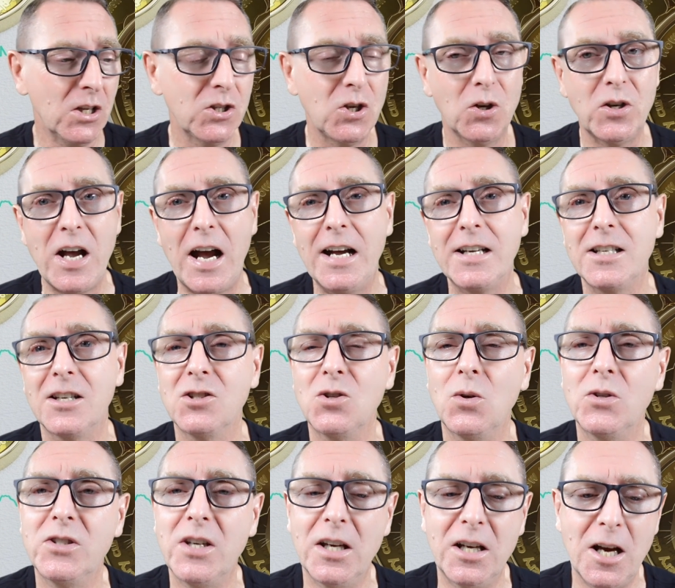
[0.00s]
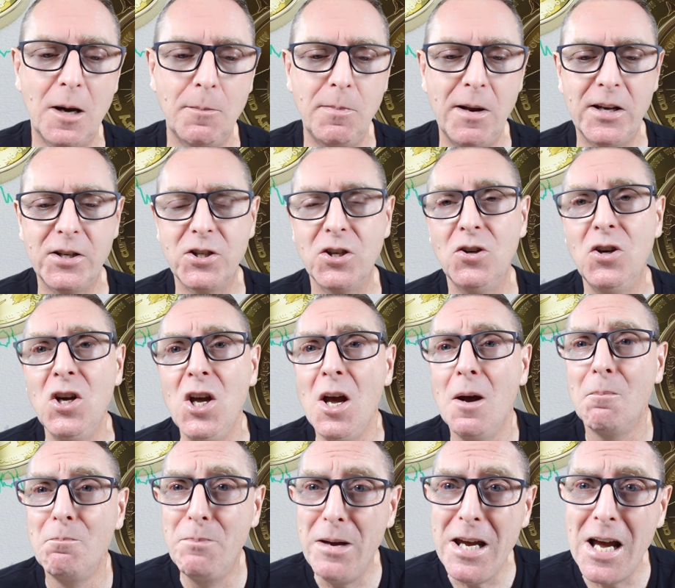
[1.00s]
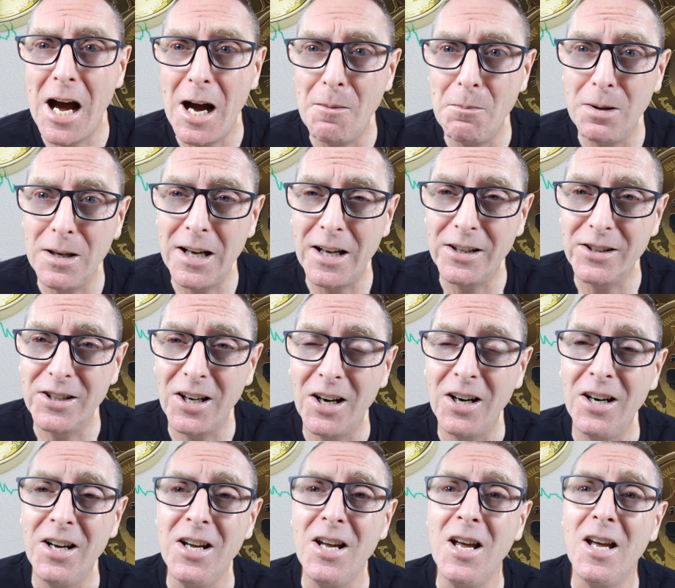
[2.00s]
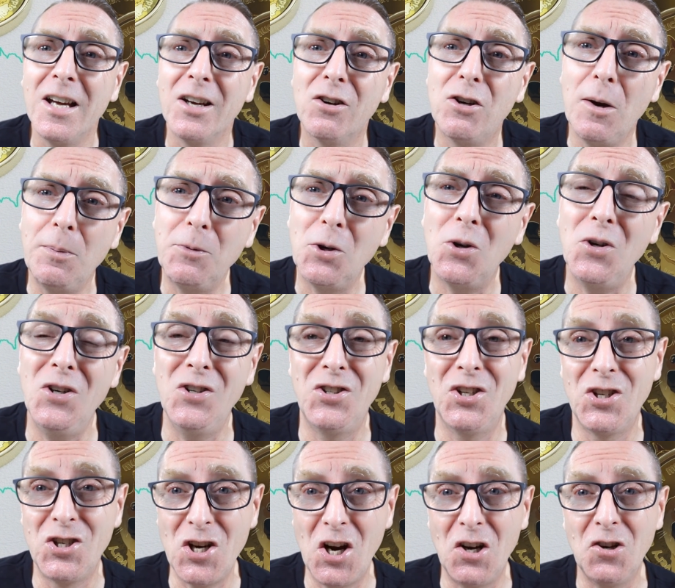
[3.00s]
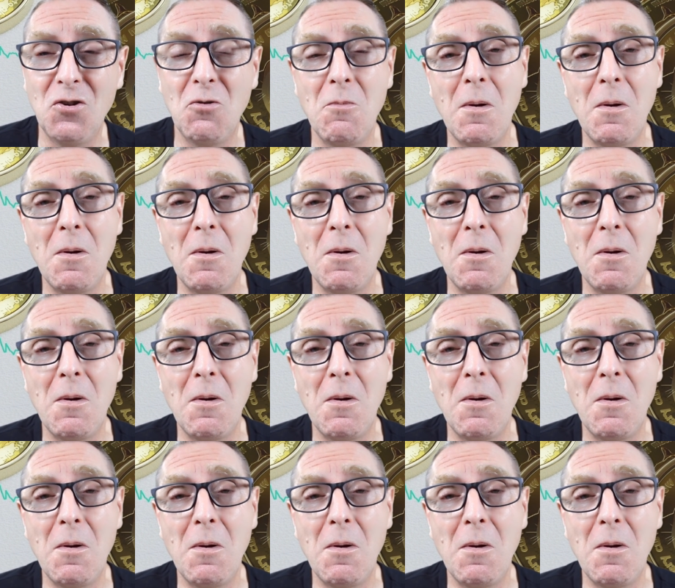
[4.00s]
So guys, I just want to say God bless you. Be humble out there. Crypto is a jungle.